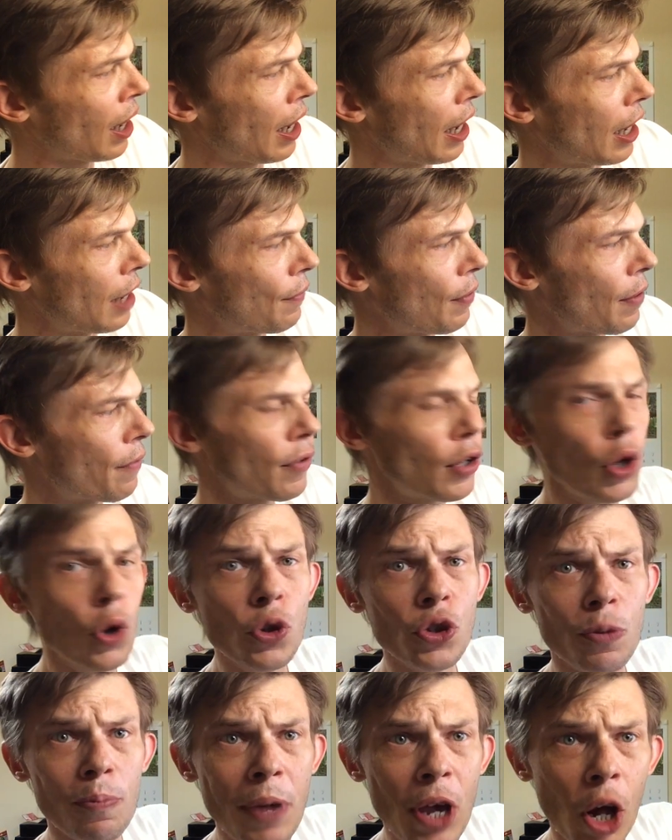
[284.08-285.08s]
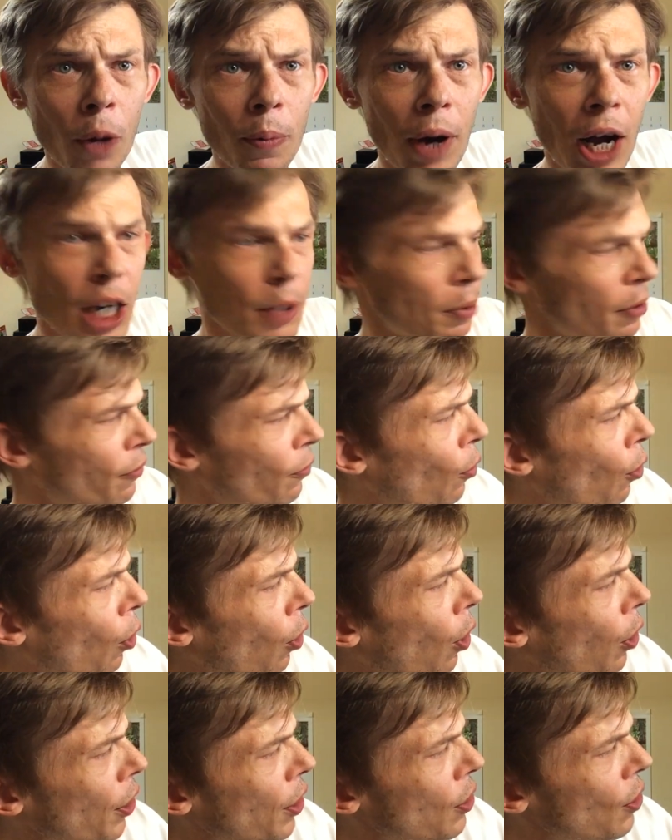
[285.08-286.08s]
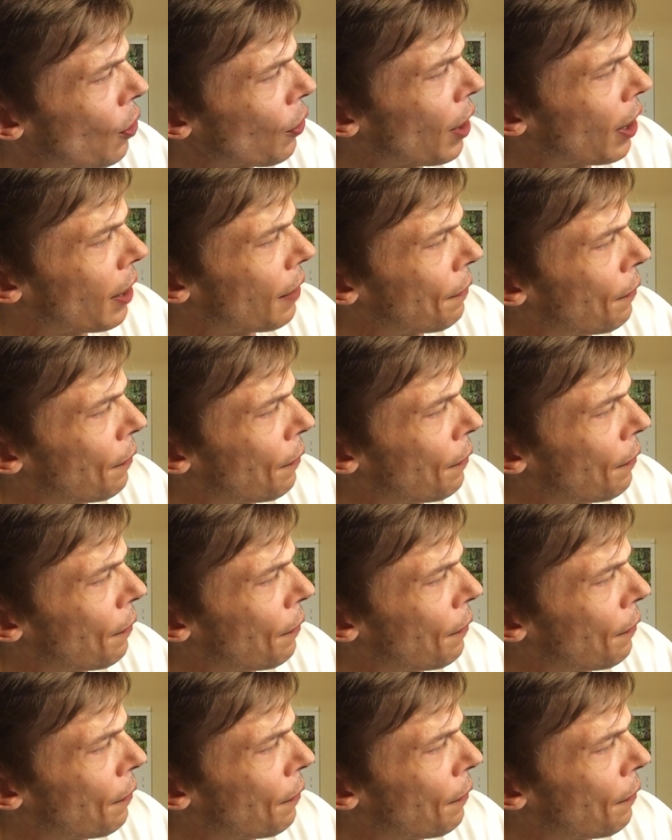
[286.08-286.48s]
And if you've used Mailbox before, all you know that